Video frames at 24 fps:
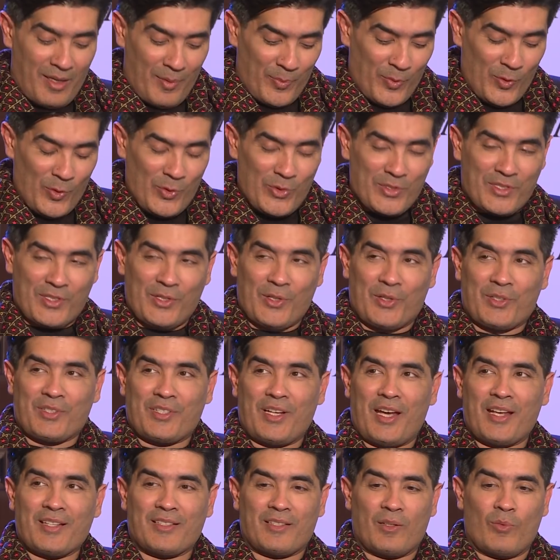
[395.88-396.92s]
Kapoor's look
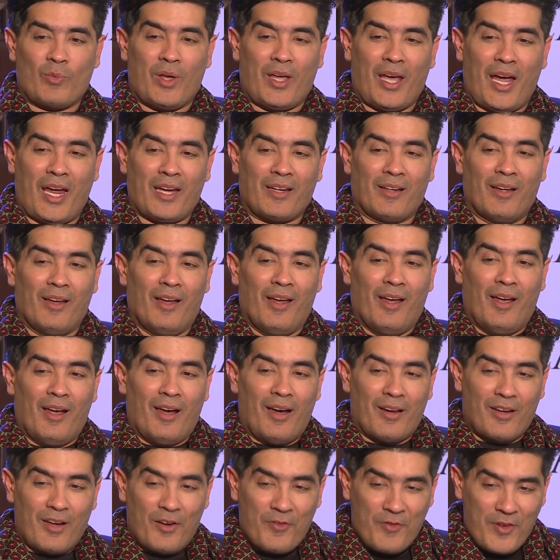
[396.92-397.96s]
test and we had
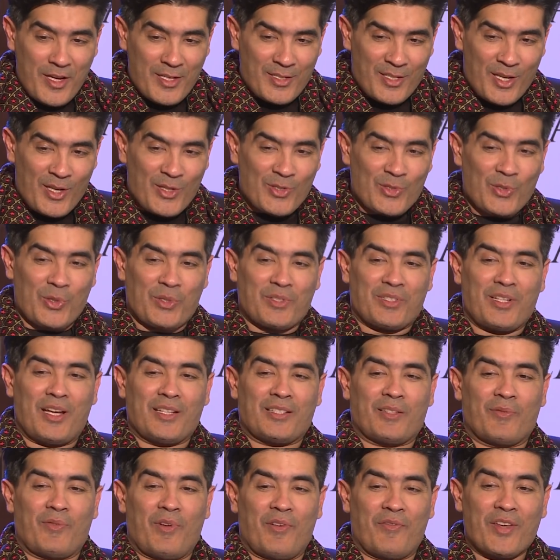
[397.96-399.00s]
Ranveer Singh's look
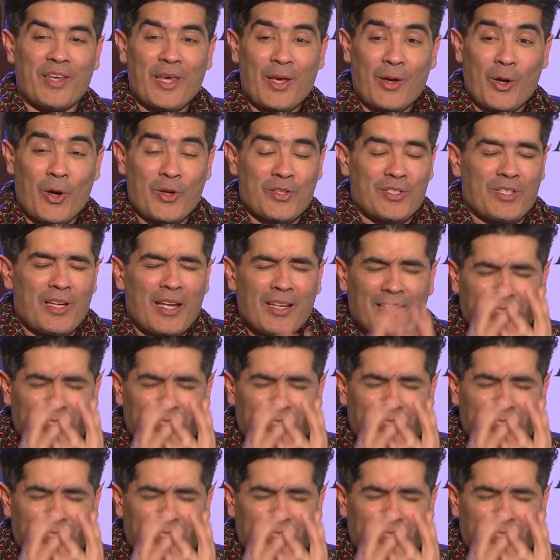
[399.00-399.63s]
test and we had Vicky Kaushal.